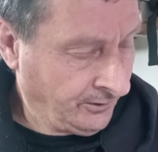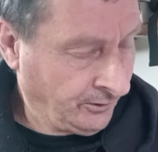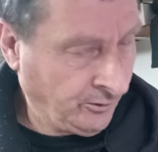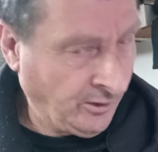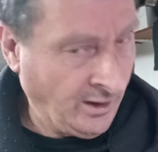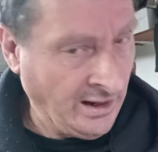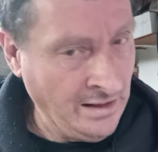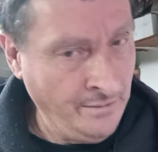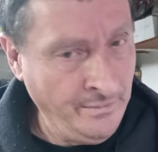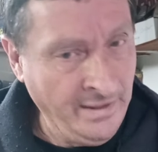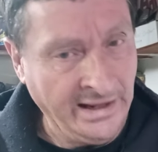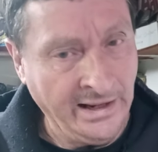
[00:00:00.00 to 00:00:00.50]

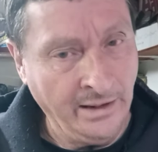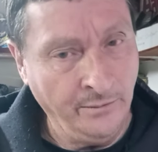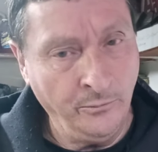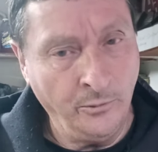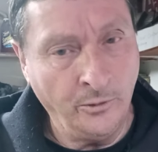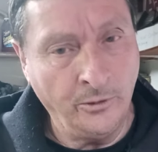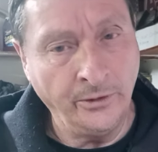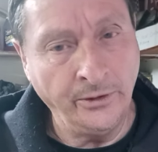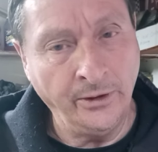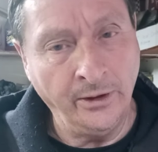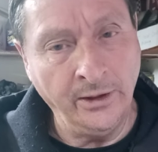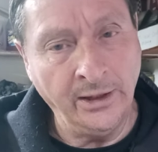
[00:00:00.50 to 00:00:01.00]
try to make it
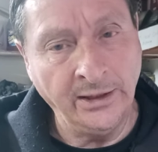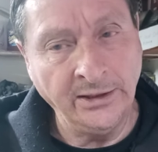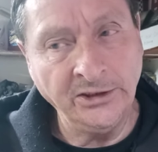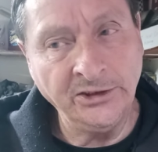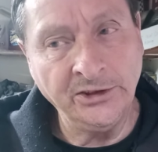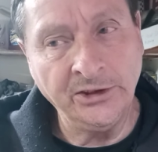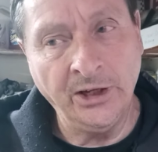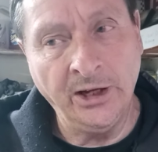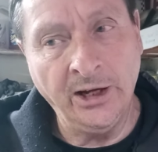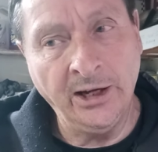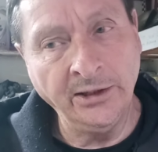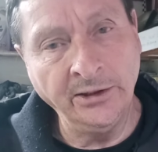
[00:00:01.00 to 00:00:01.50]
more on the light
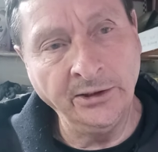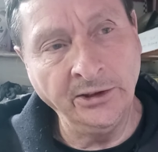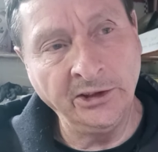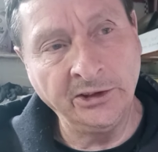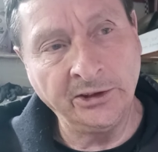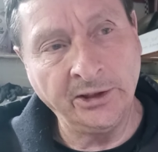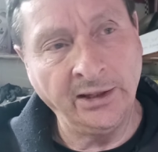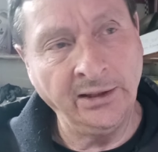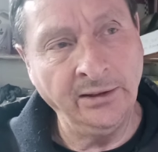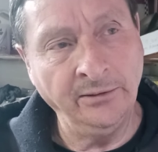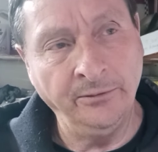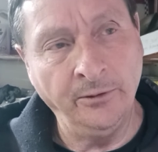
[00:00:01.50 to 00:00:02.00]
side
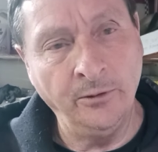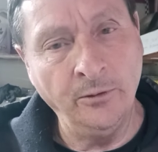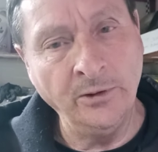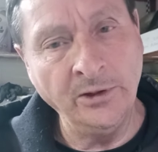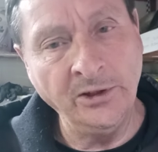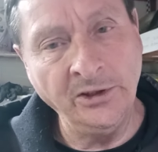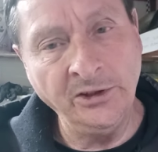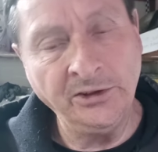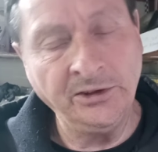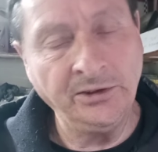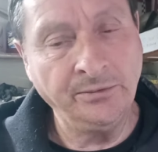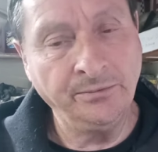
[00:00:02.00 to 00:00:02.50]
instead of
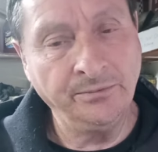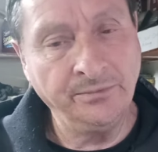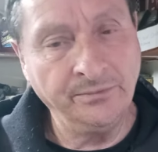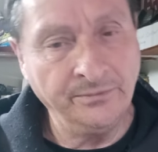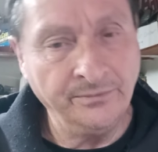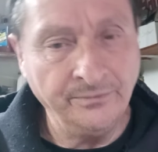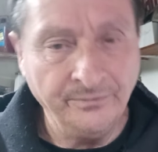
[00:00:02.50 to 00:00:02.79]
always